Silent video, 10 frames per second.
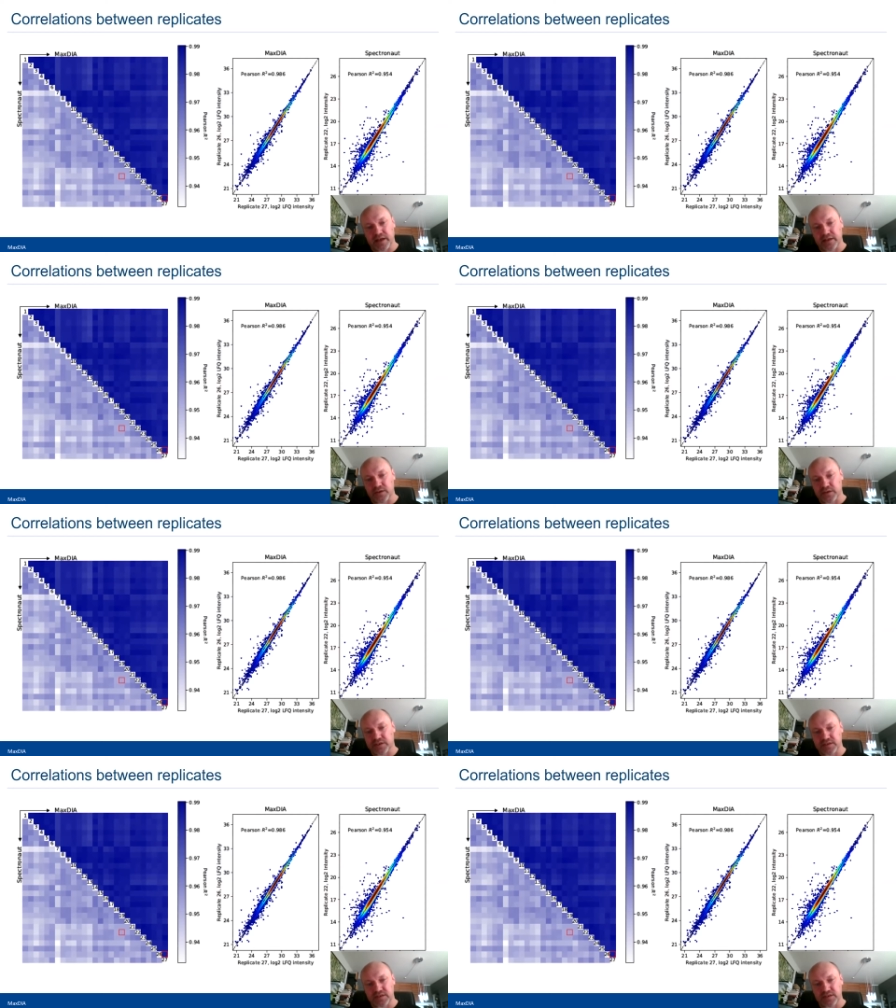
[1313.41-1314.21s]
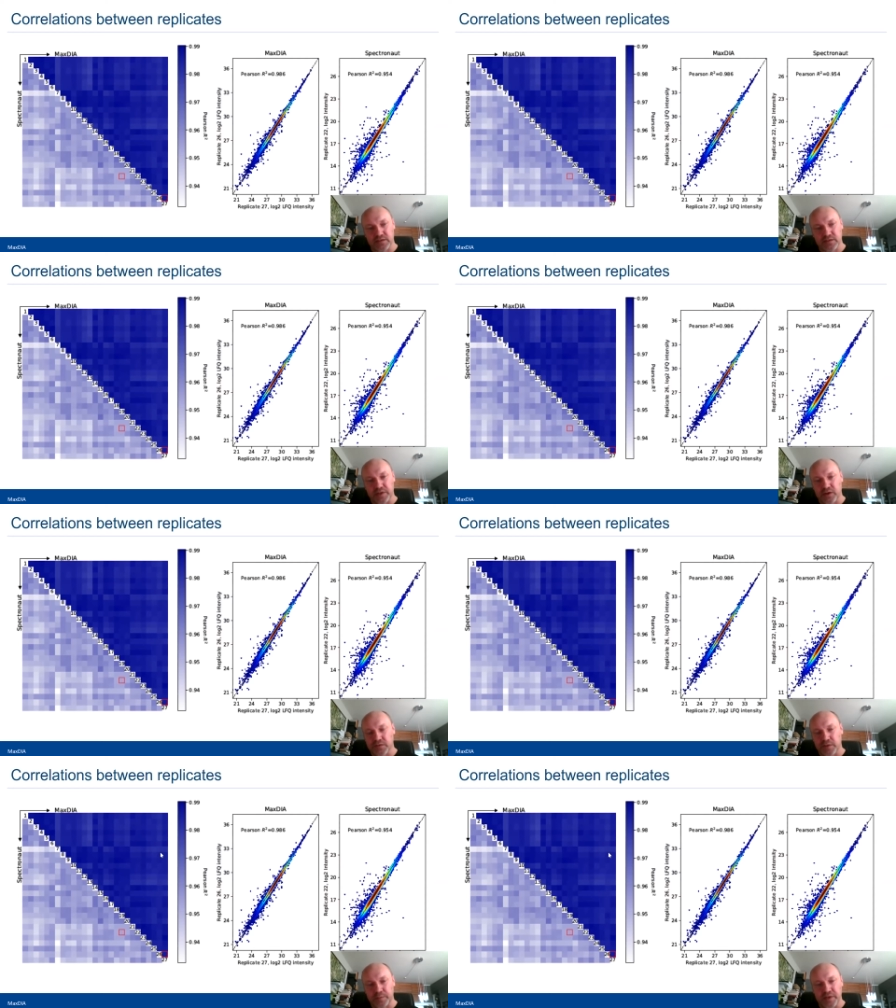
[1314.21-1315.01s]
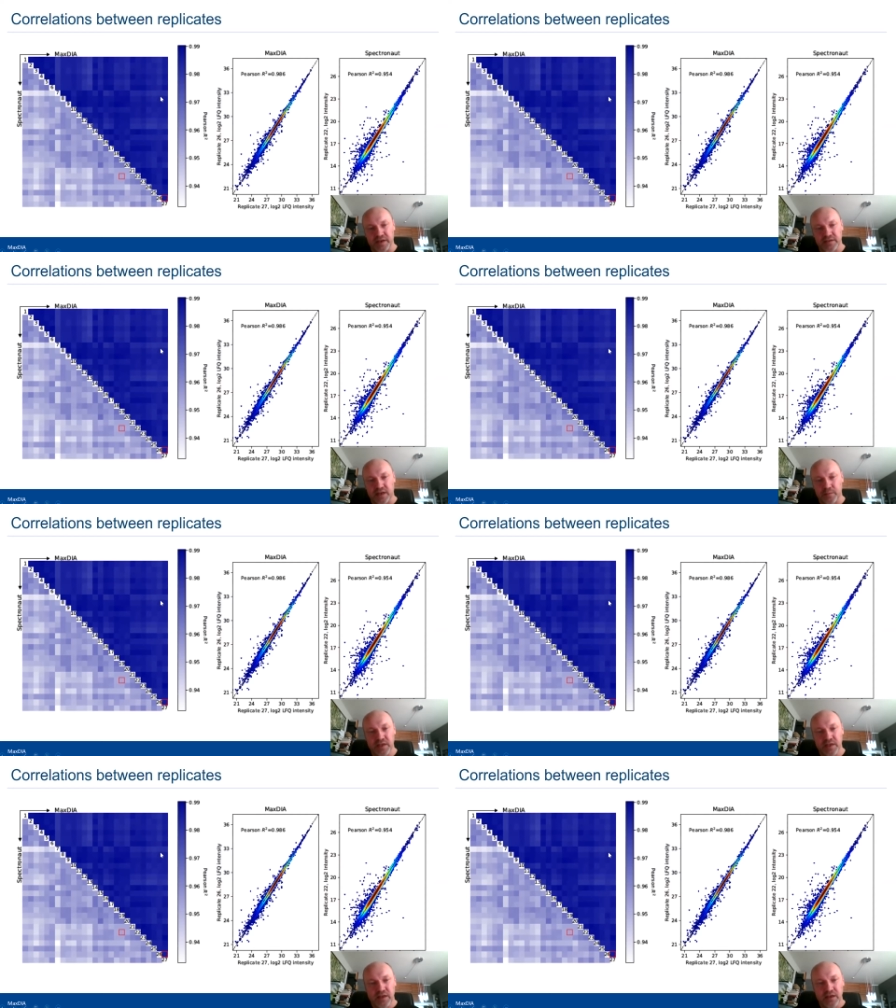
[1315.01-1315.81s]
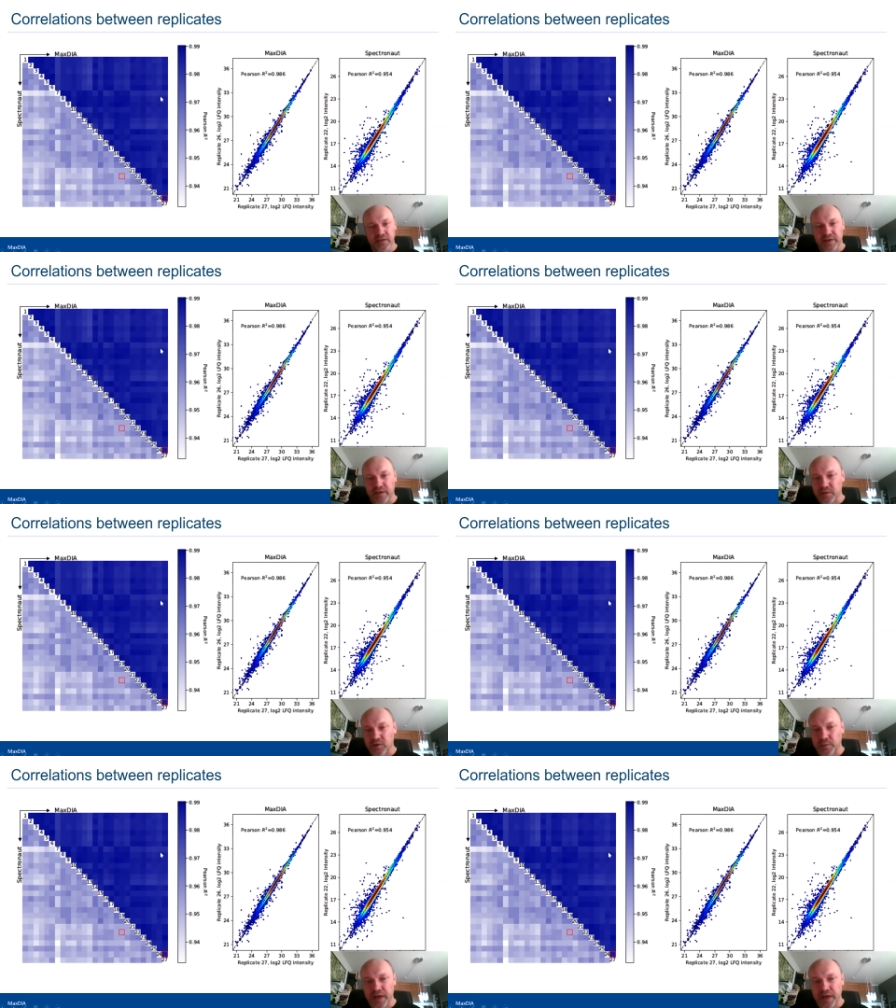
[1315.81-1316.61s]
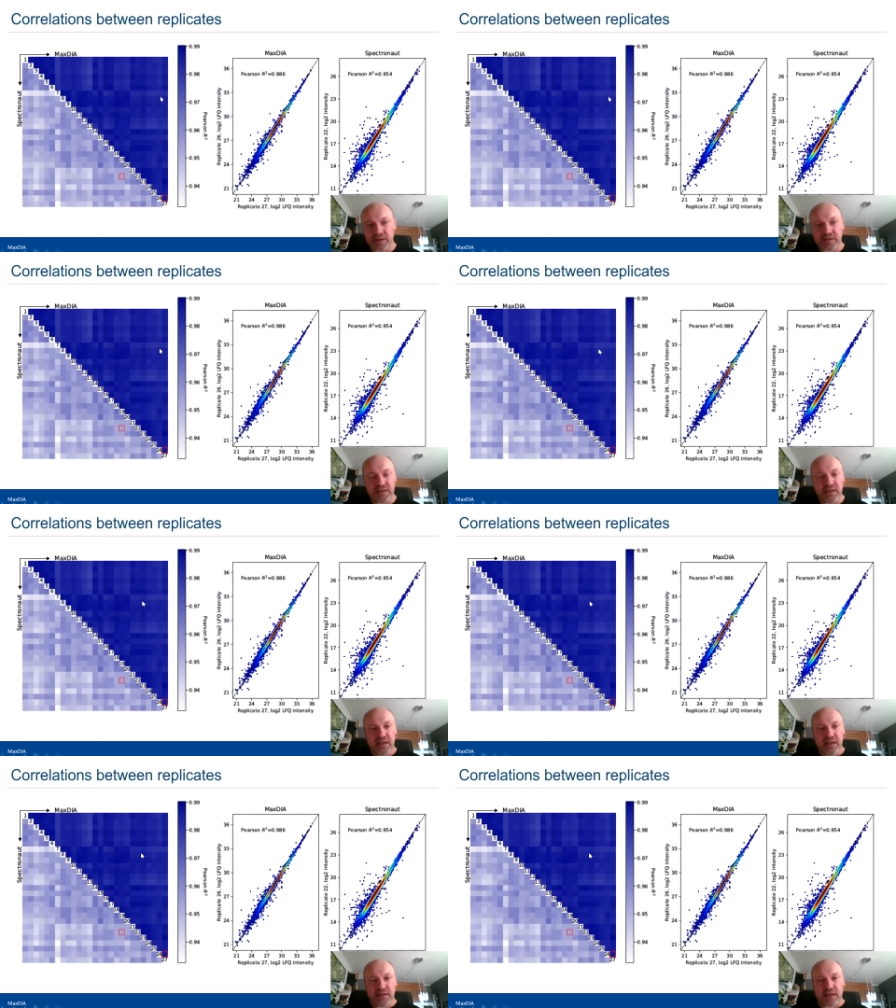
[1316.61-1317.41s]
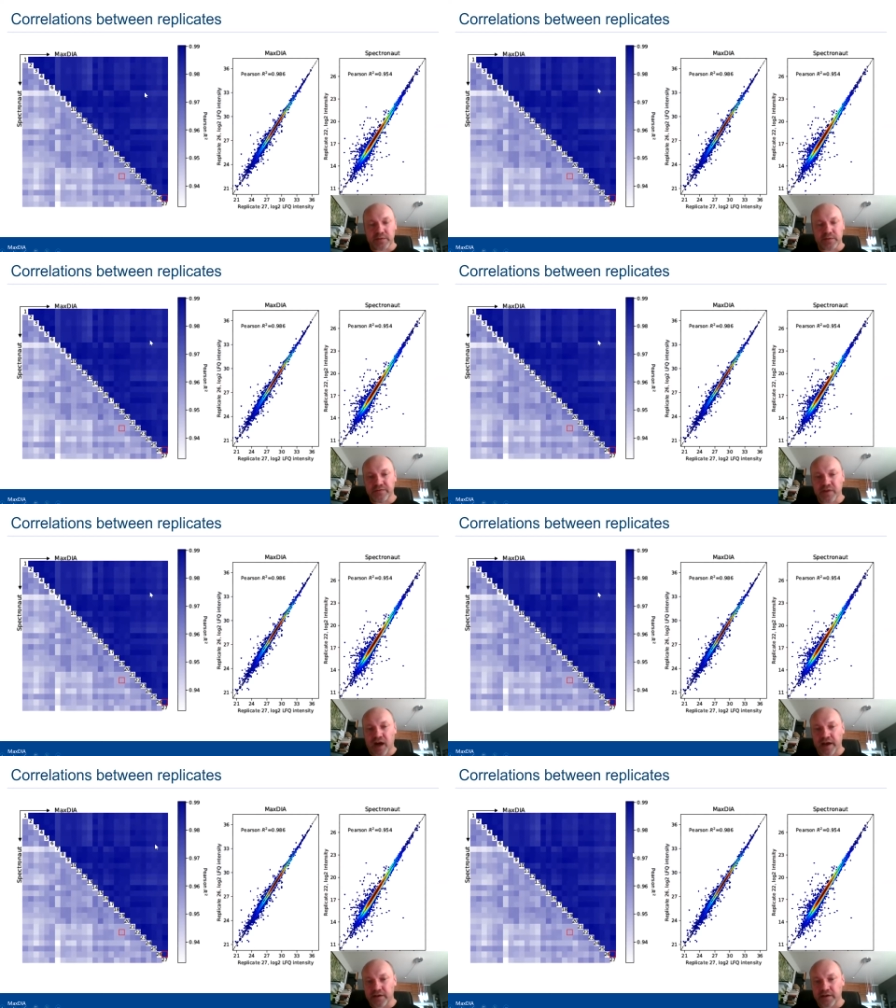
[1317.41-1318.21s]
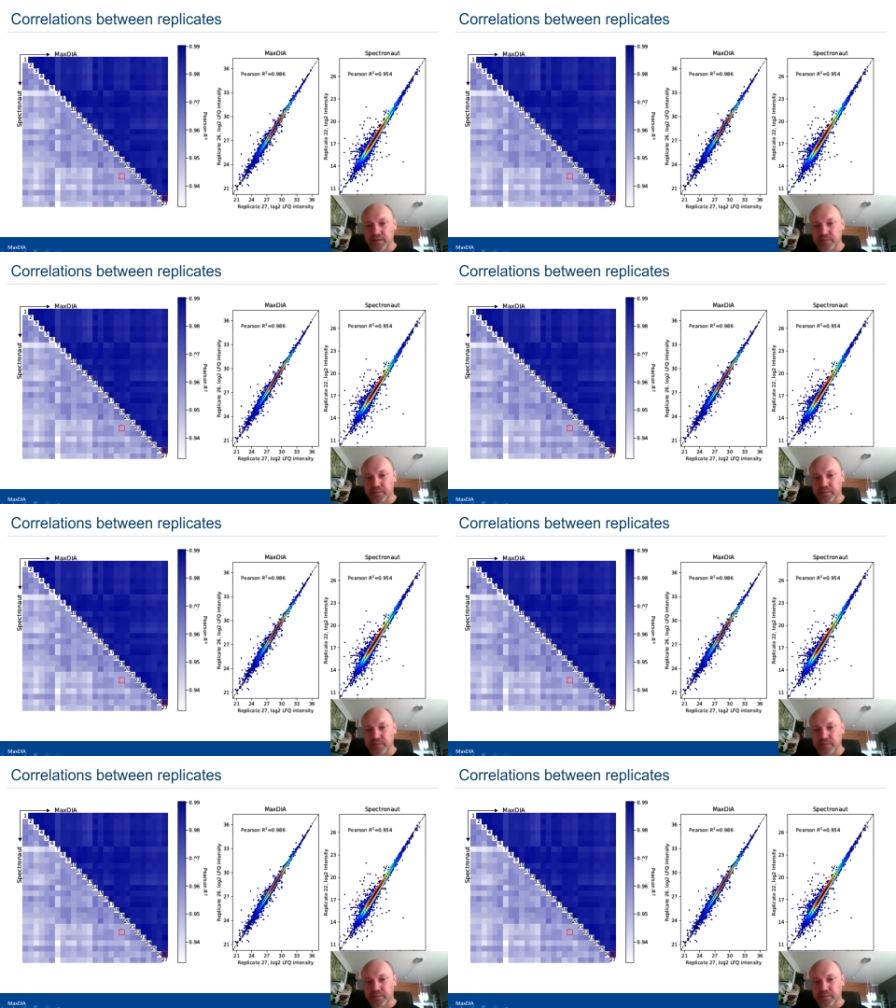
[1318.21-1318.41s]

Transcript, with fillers: and not just because we picked some favorable comparison, that we have higher